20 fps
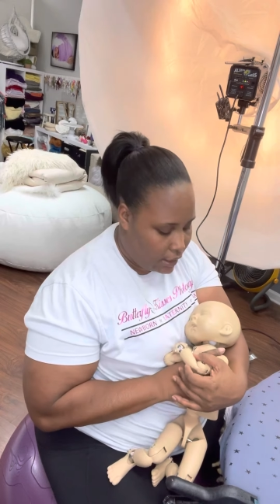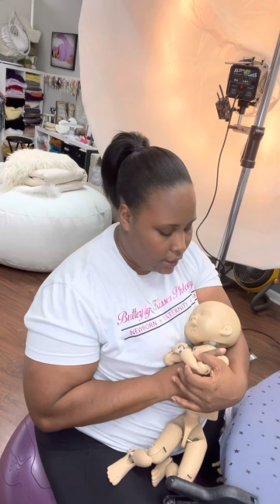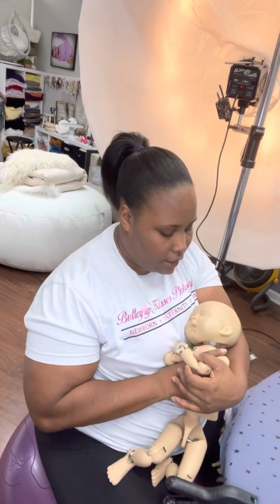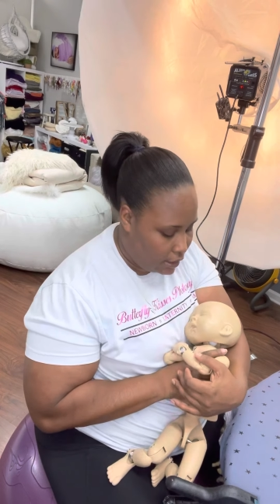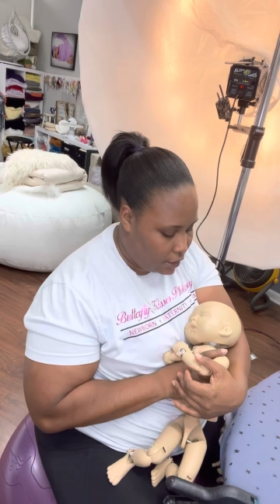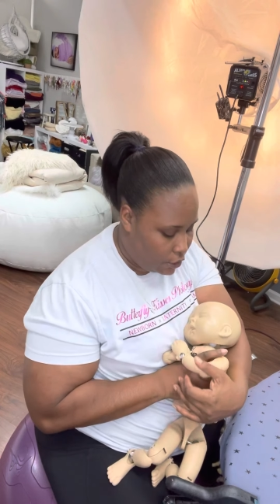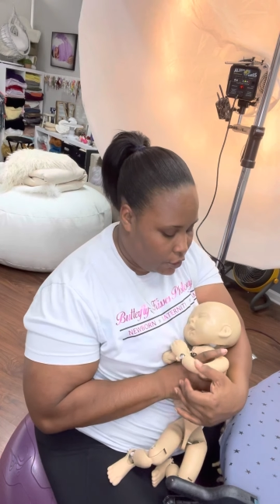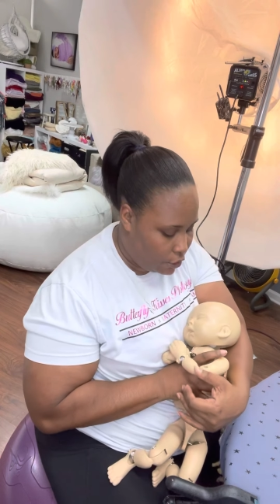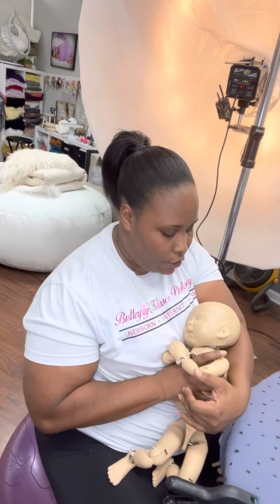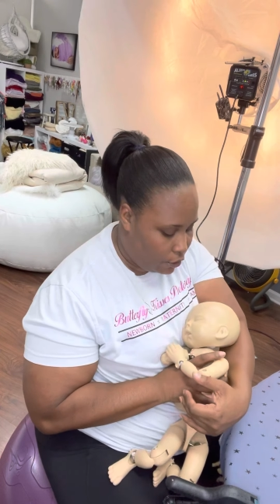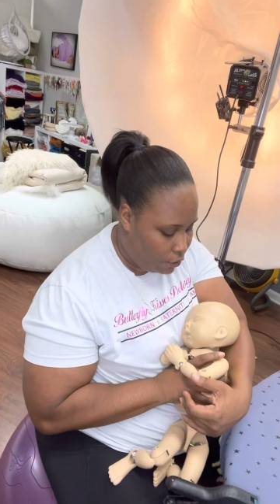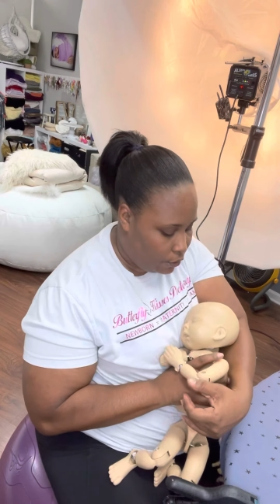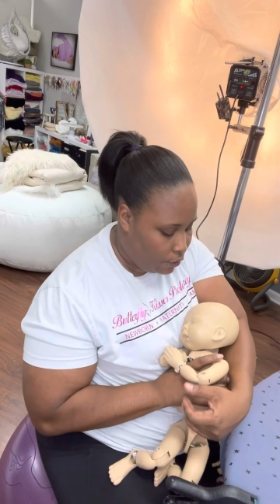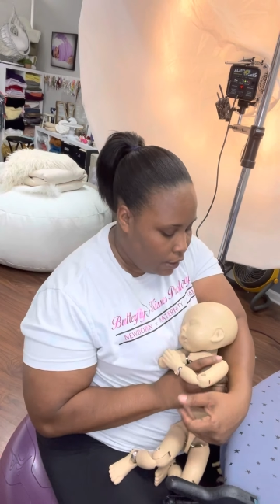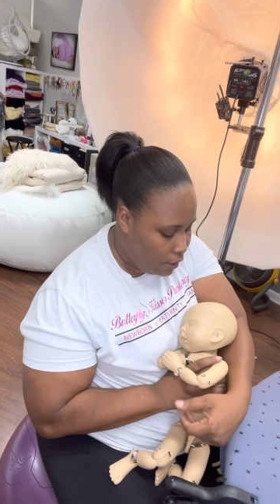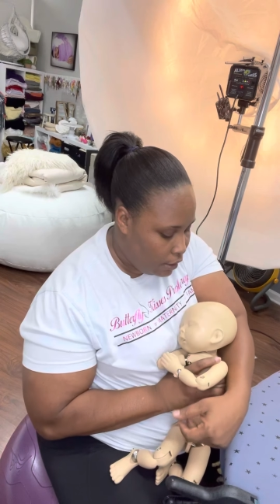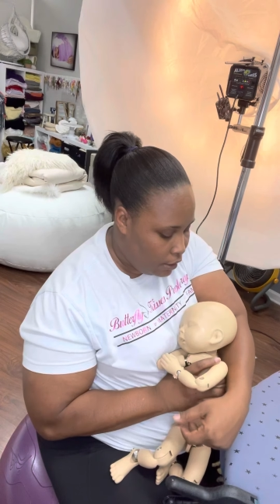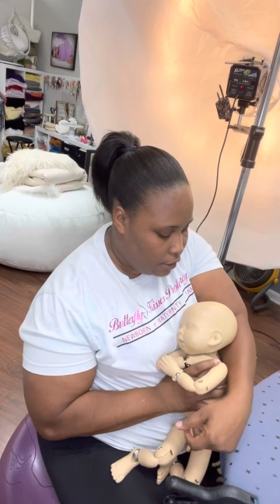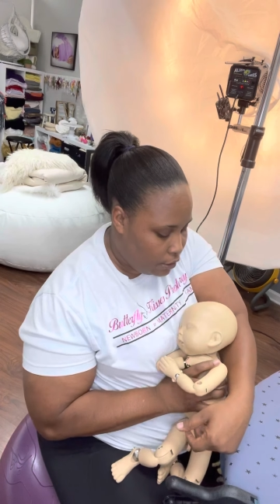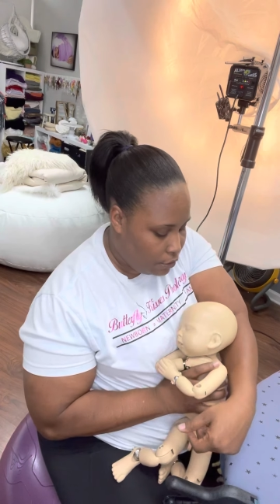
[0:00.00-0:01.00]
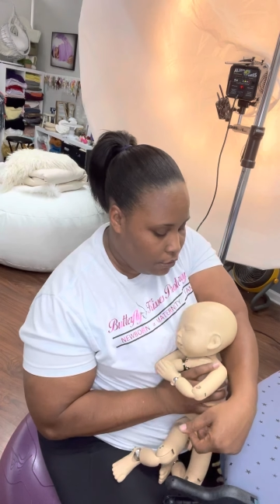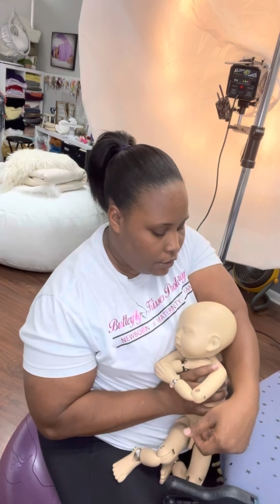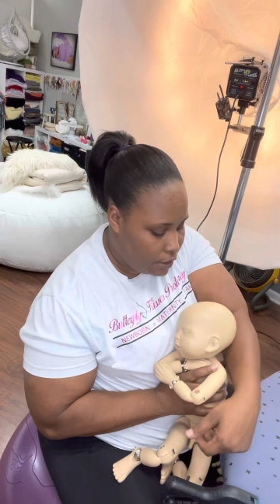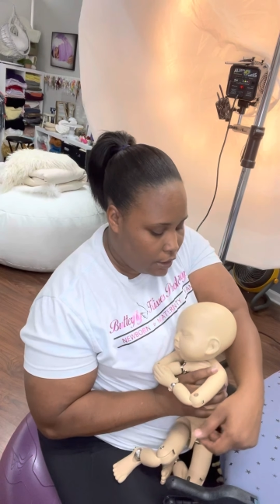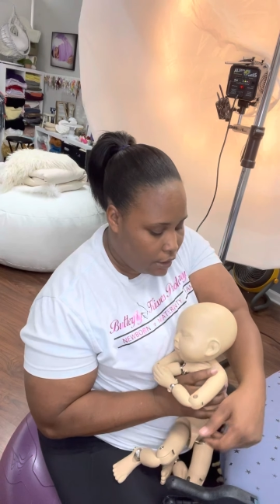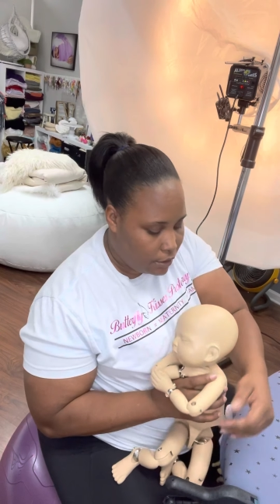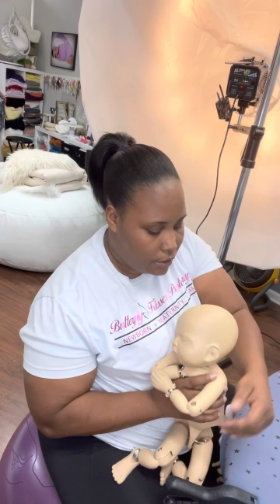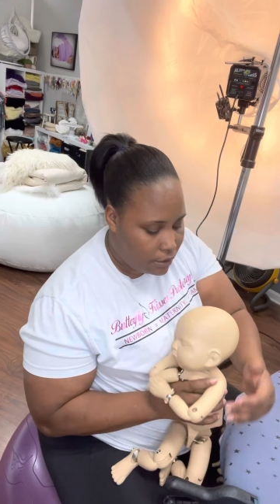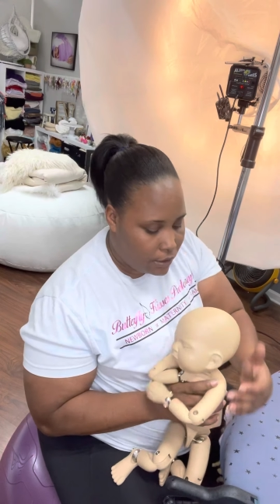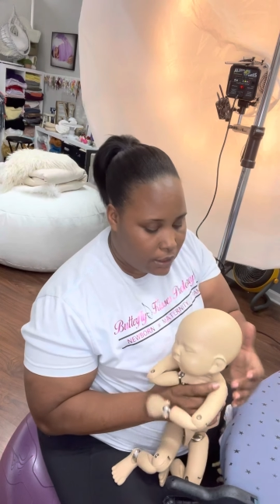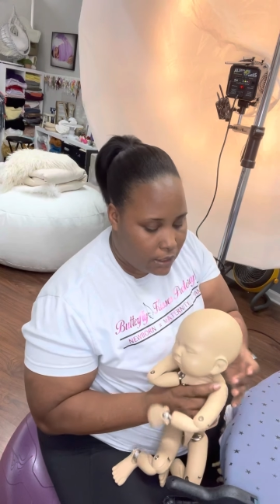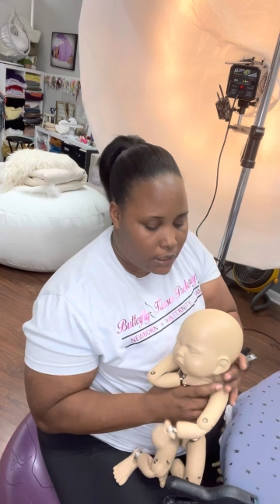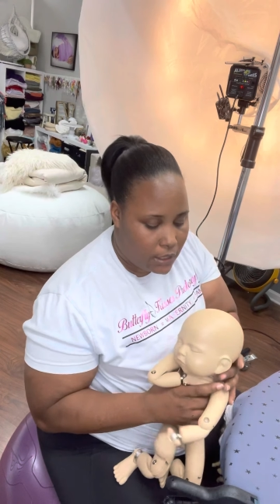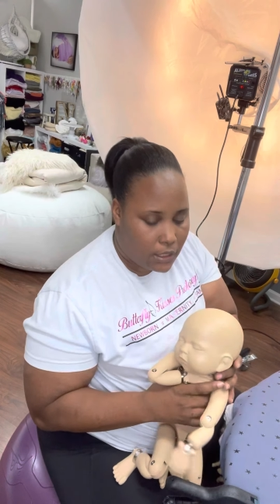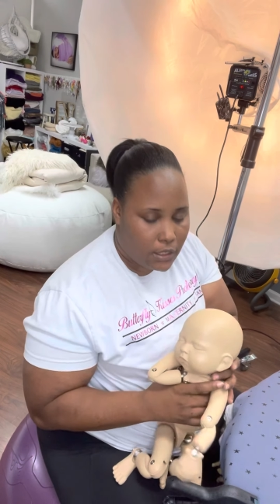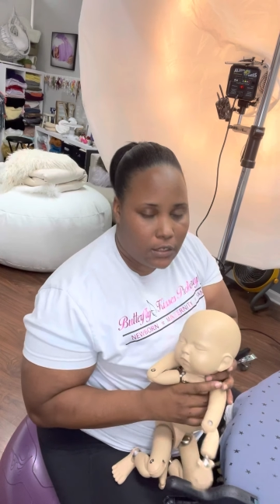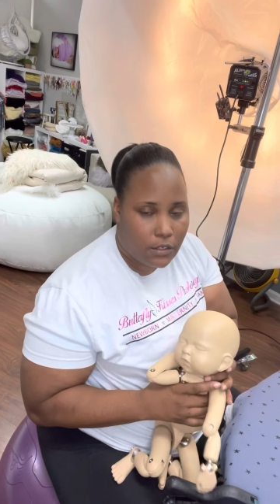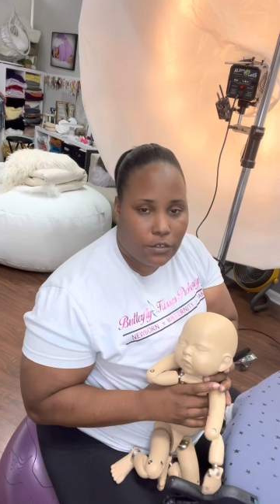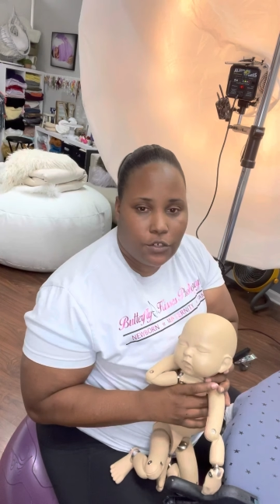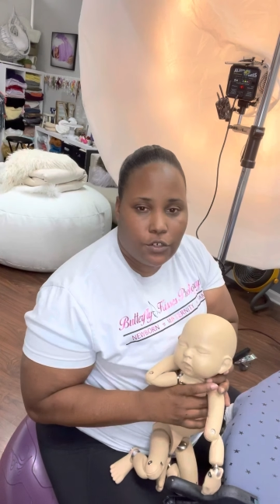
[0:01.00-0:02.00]
and so Lucille is
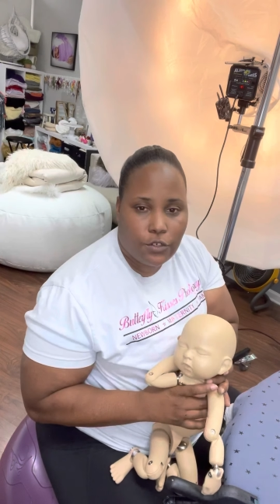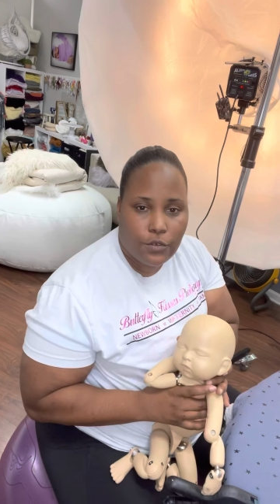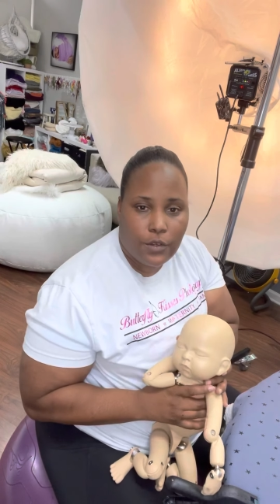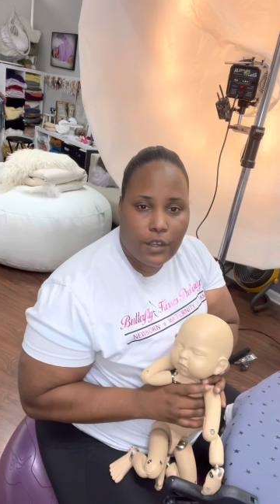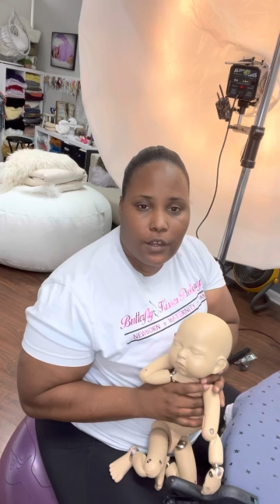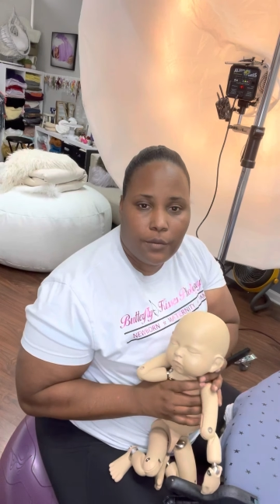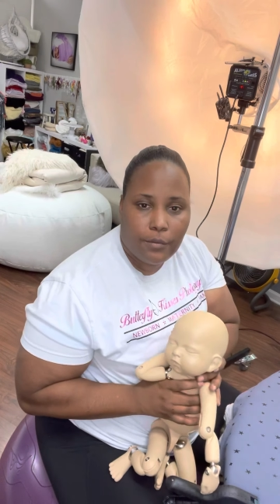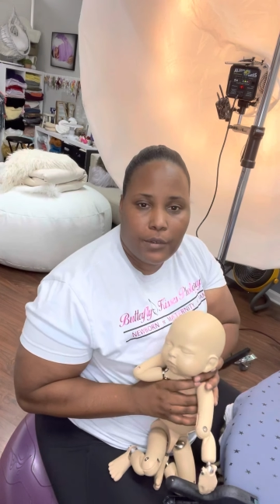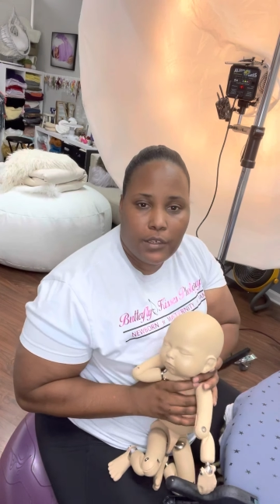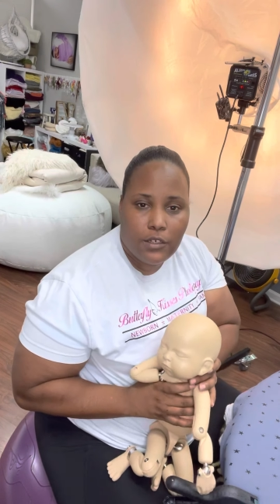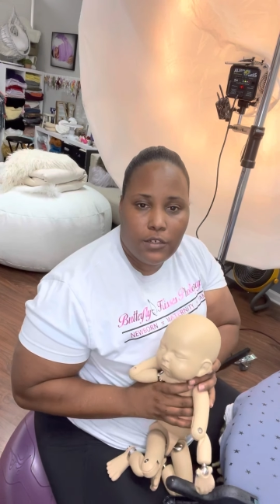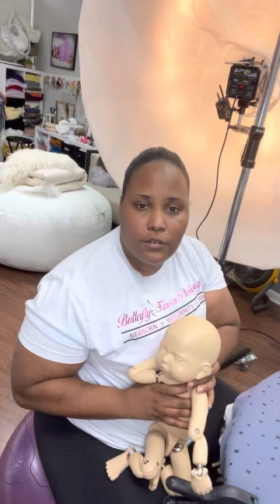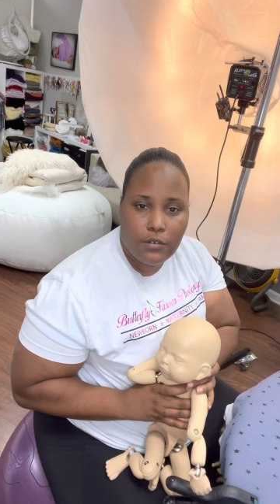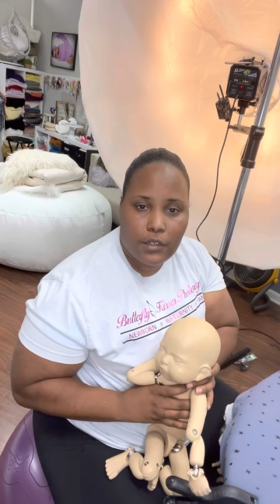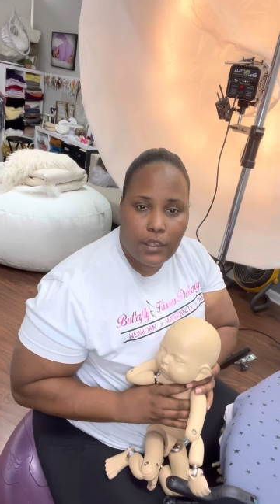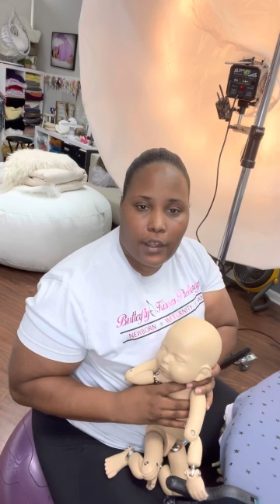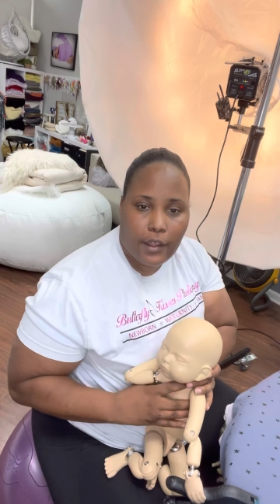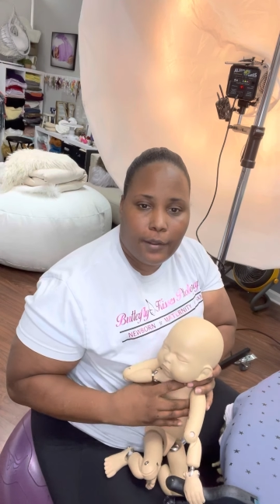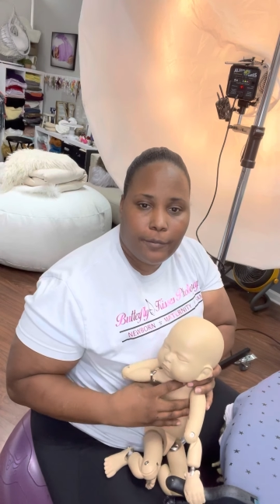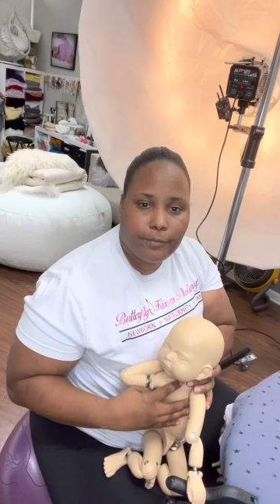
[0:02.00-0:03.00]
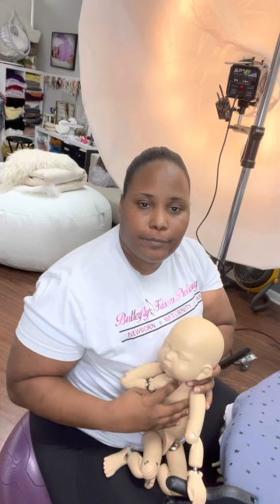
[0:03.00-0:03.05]
here to help me do that.